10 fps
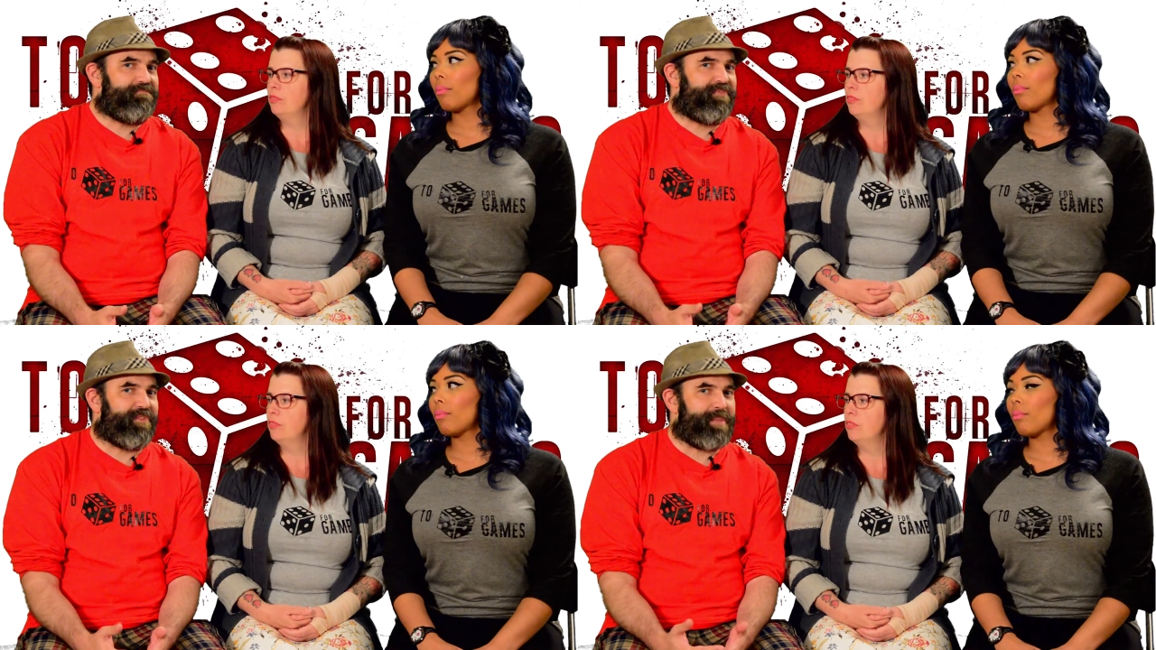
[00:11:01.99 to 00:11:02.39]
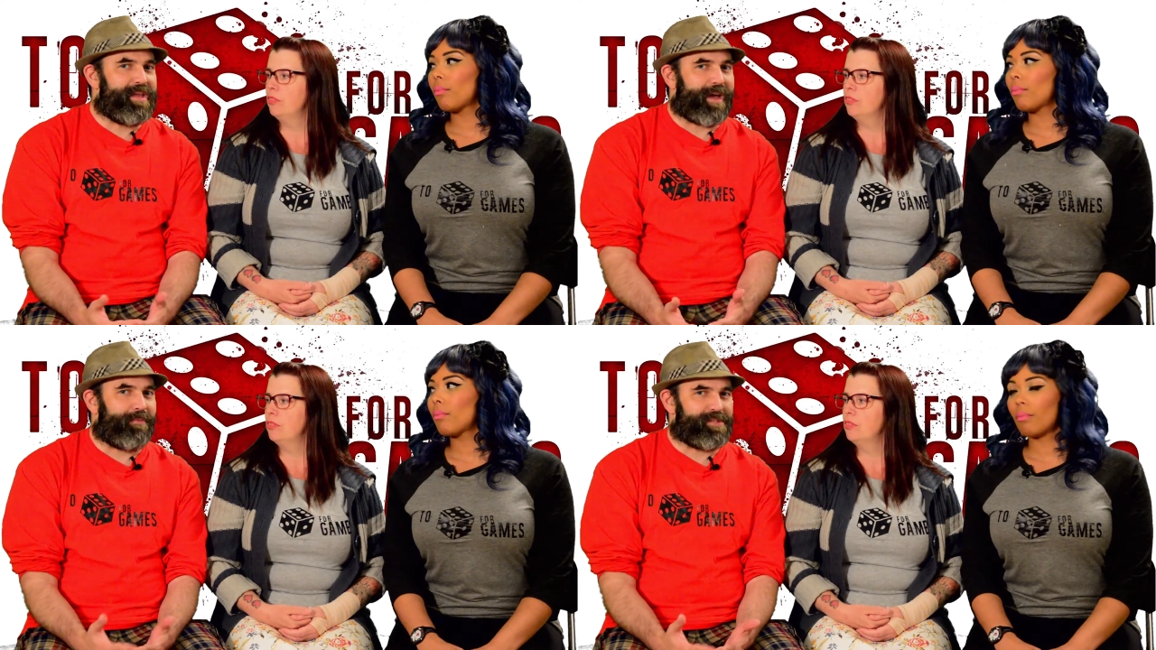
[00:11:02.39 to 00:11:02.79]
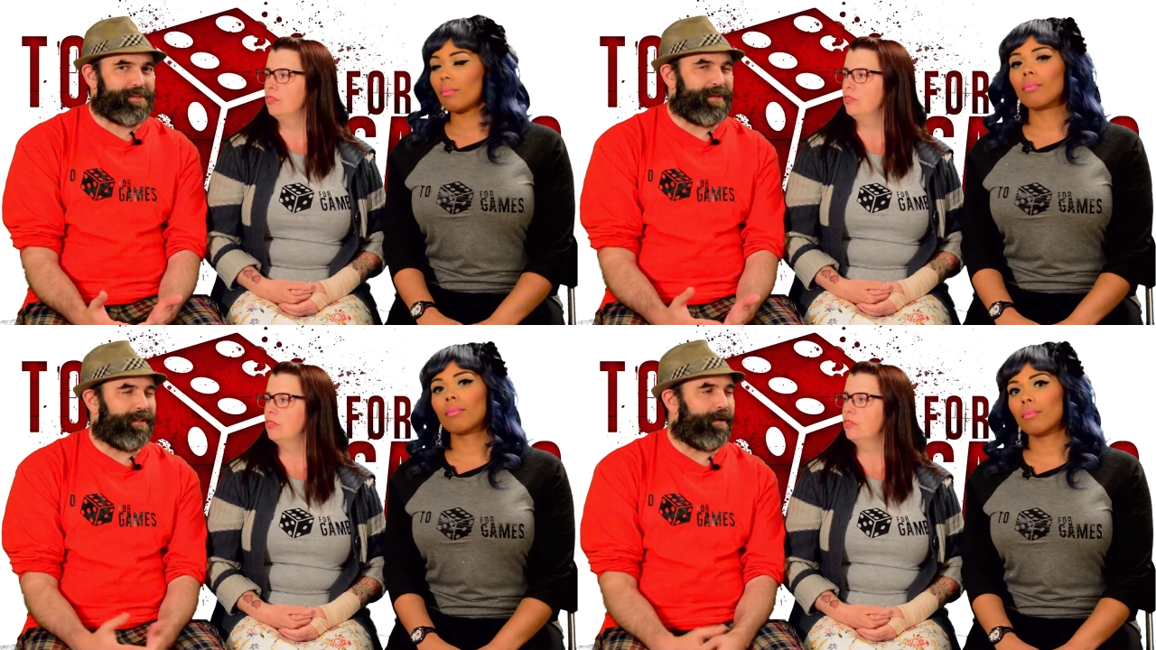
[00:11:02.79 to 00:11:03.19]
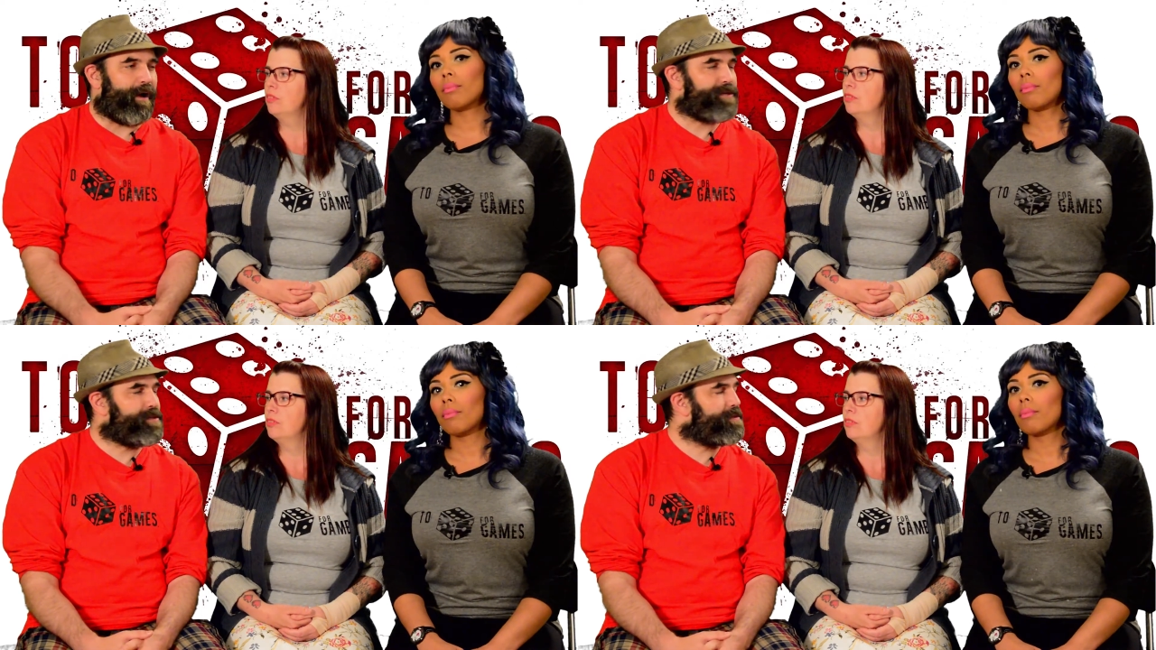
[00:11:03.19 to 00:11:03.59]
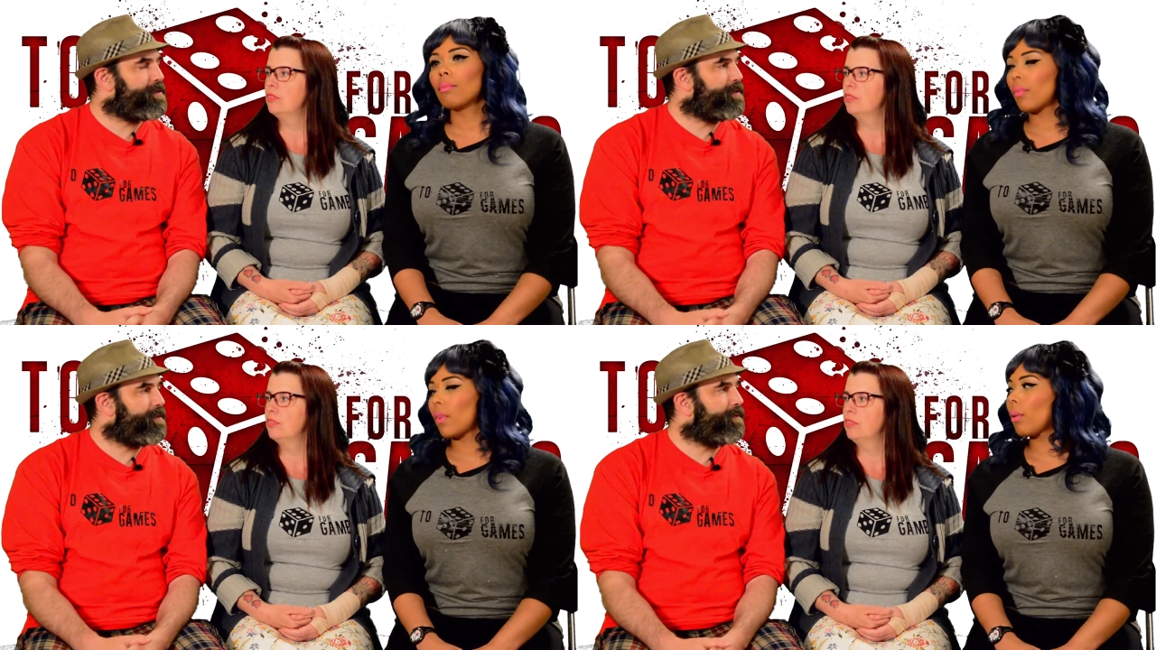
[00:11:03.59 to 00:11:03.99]
Speaker 1: for me, that was a bit
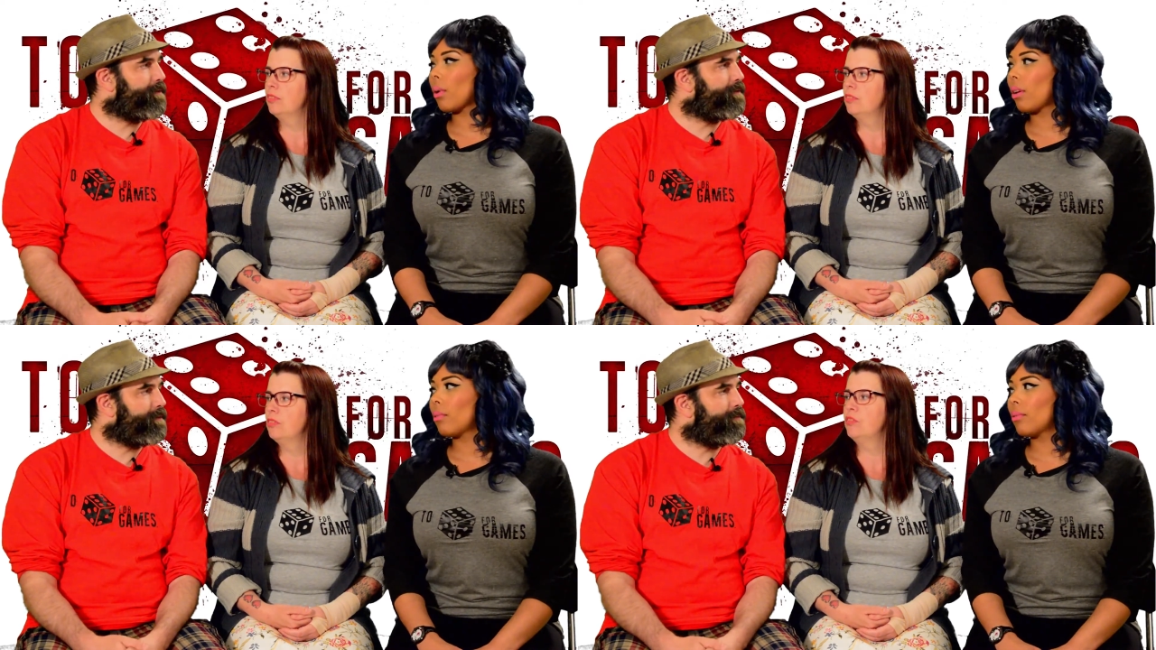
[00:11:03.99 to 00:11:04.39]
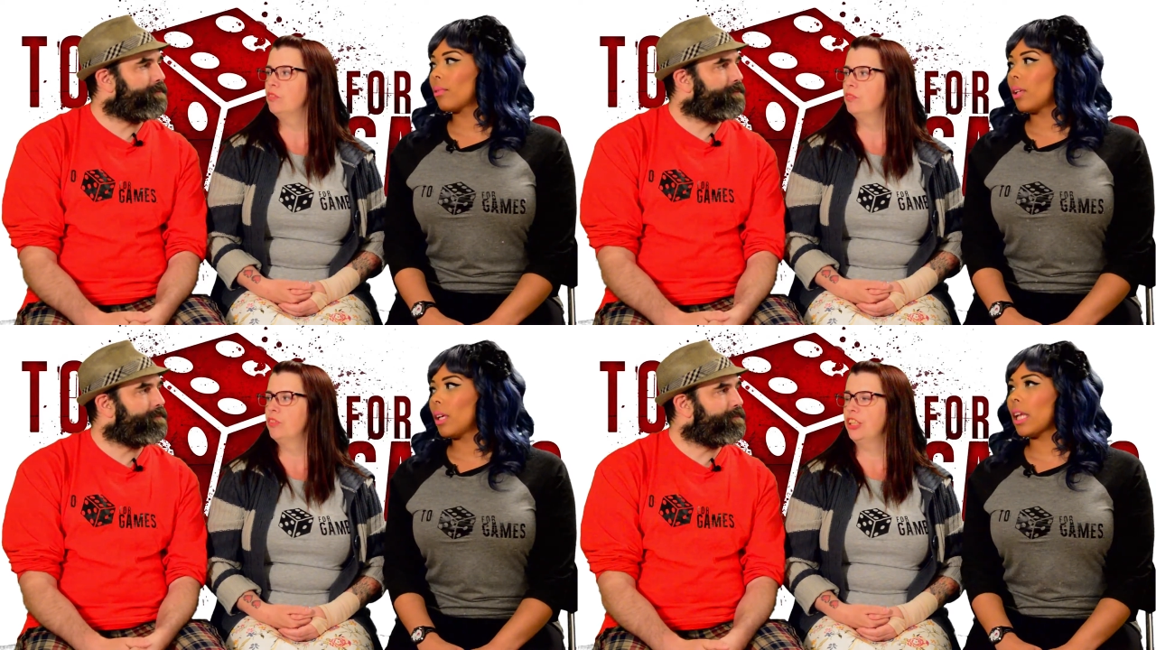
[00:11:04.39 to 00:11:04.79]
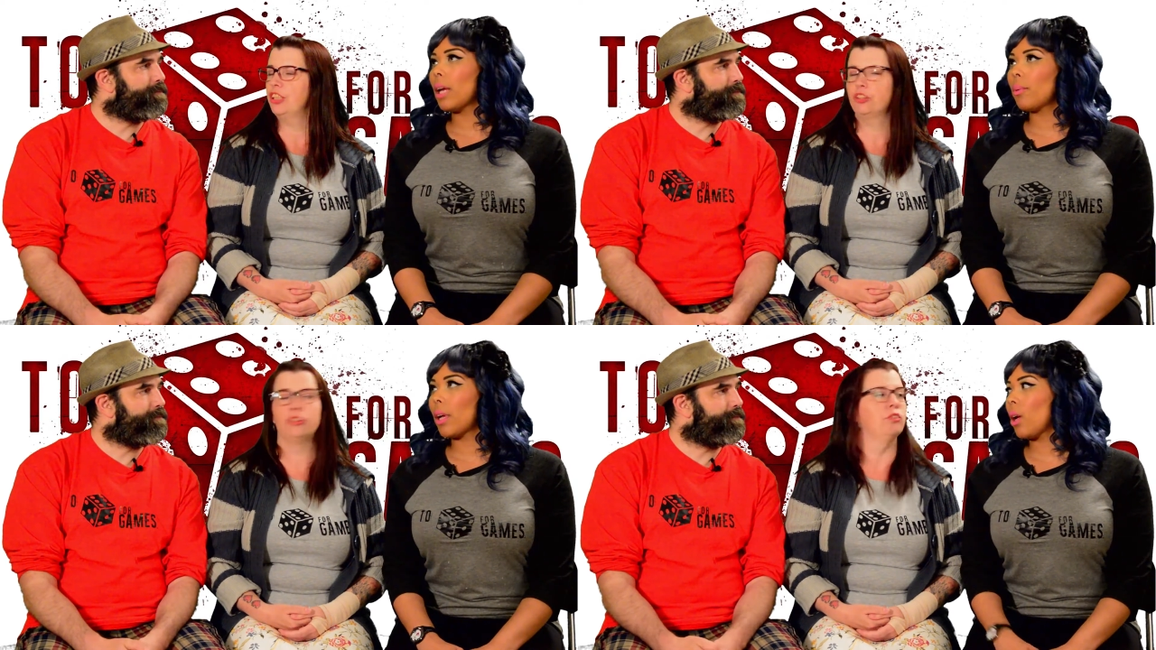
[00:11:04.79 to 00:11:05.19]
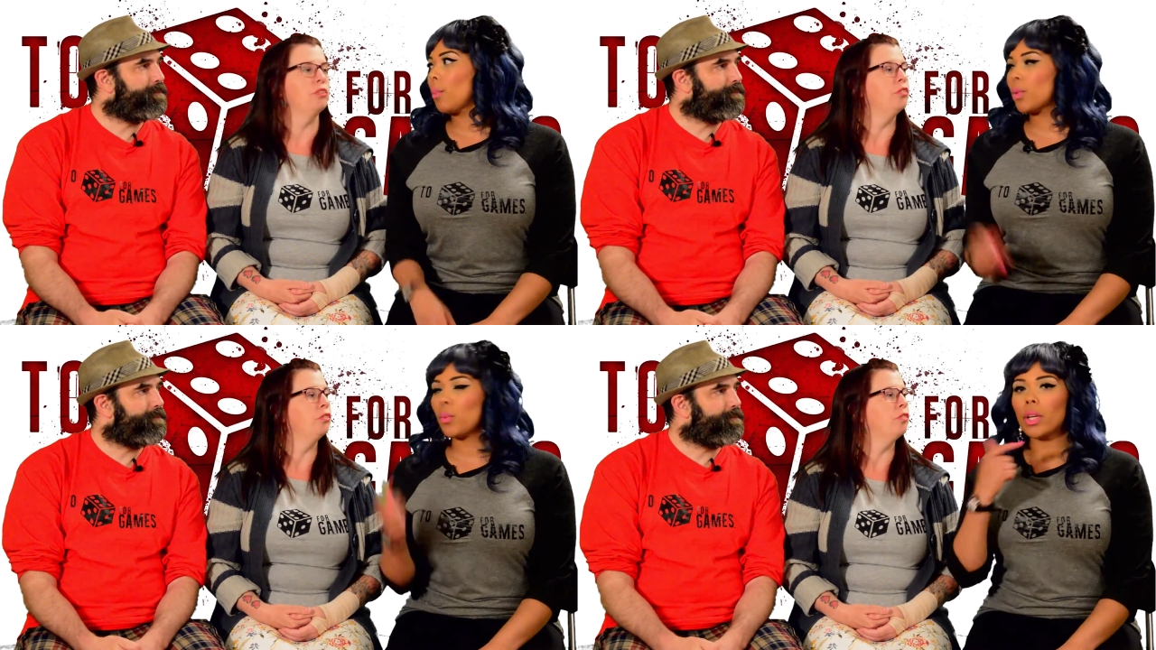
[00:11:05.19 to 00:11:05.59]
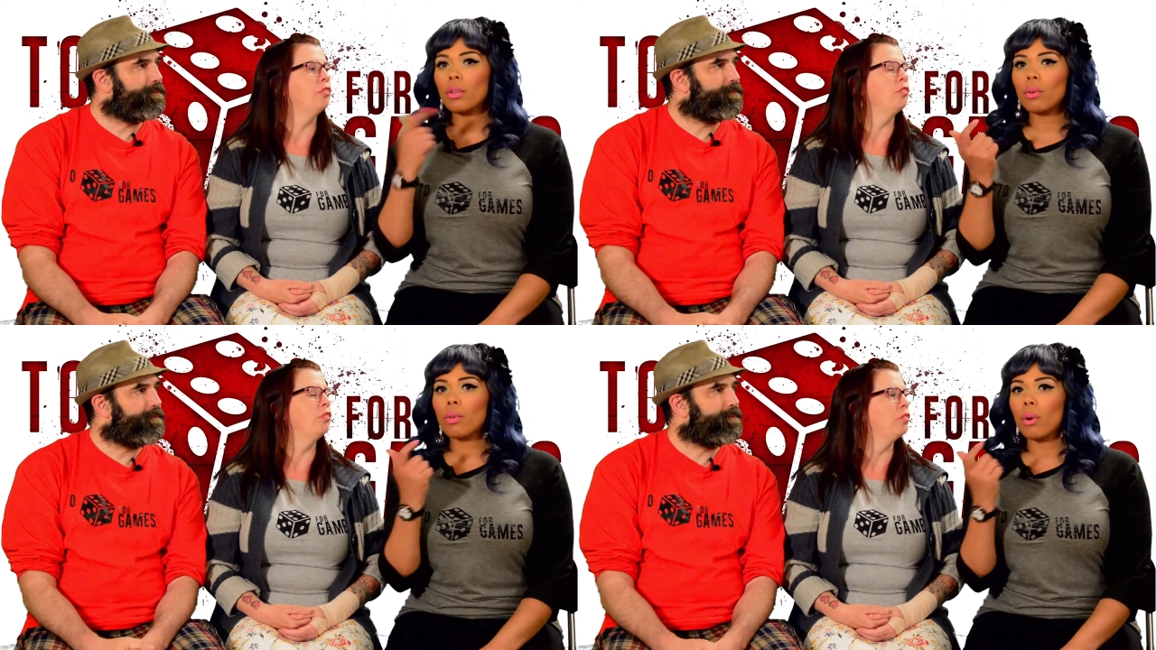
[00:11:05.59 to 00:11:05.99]
lost.
Speaker 2: Okay. Now, I almost
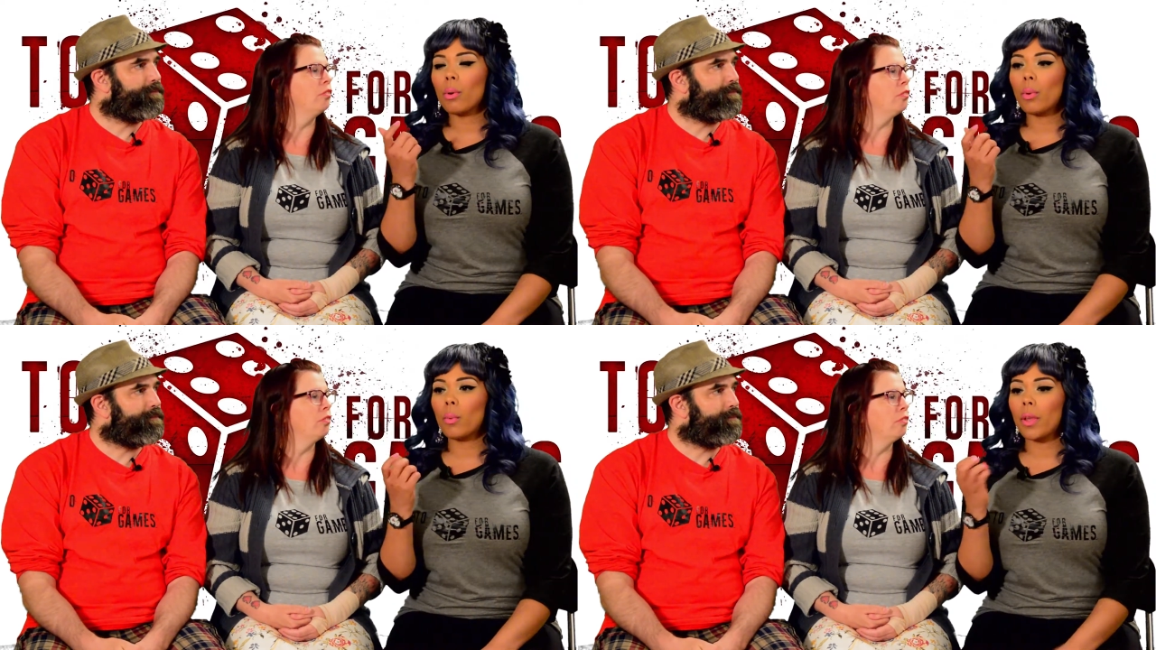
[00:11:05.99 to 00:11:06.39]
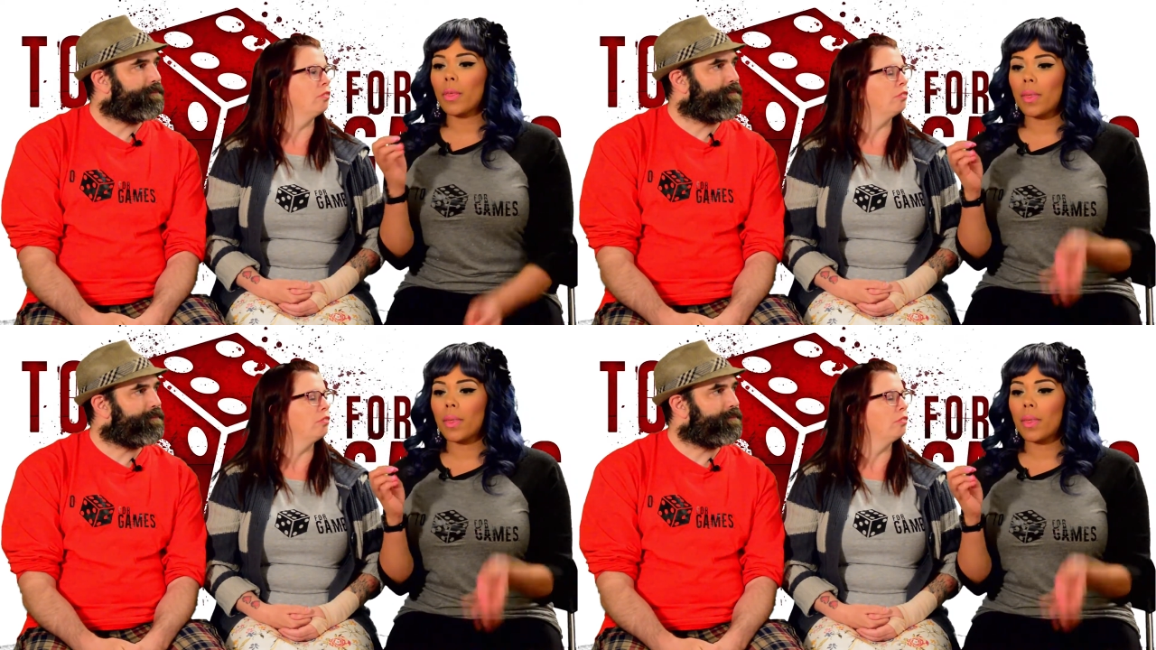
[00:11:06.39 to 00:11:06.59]
wonder though, with